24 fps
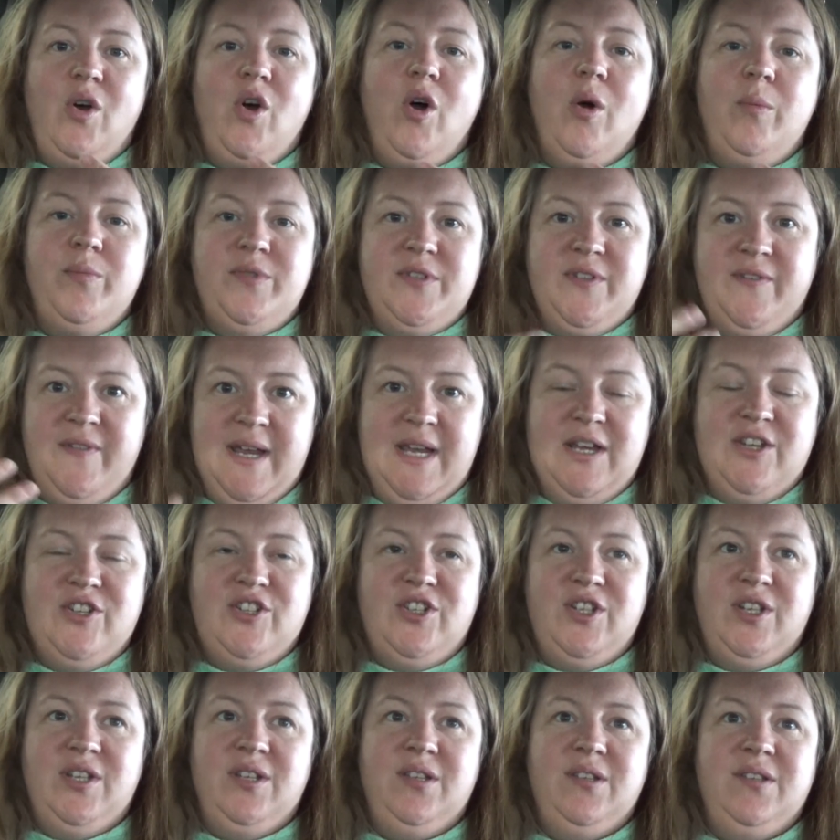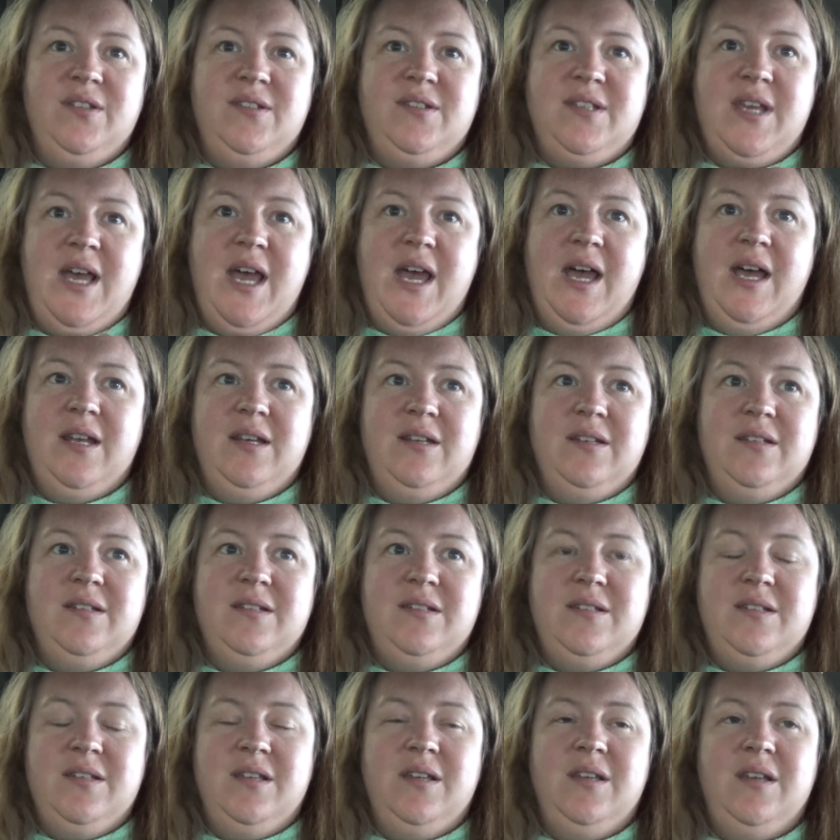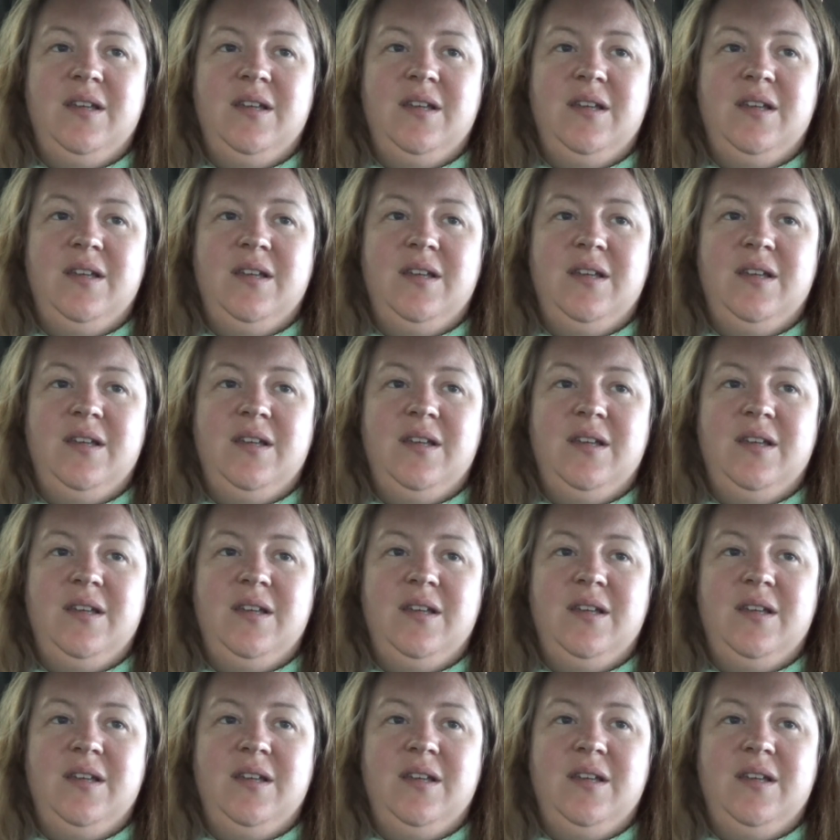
observations and